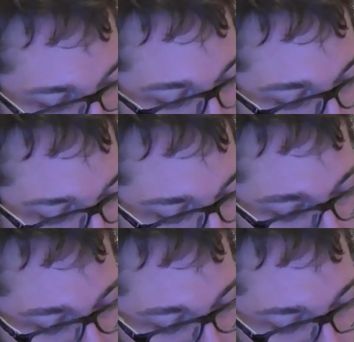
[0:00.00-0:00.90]

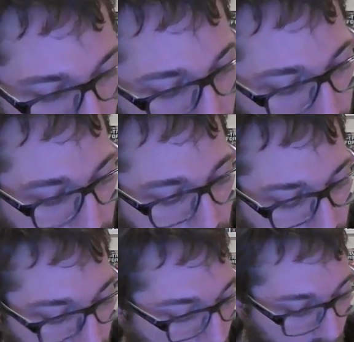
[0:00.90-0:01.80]
record is
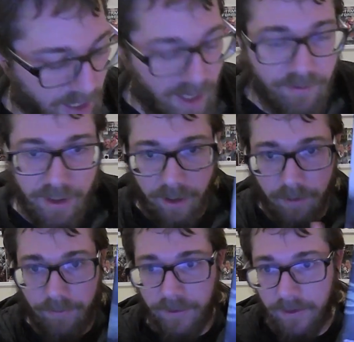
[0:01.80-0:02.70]
all live stuff.
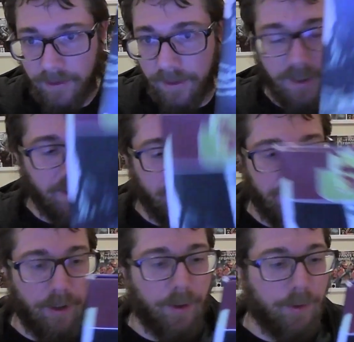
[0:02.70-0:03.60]

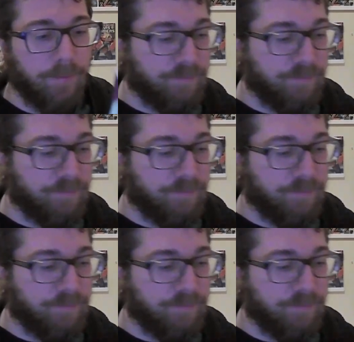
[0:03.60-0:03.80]
So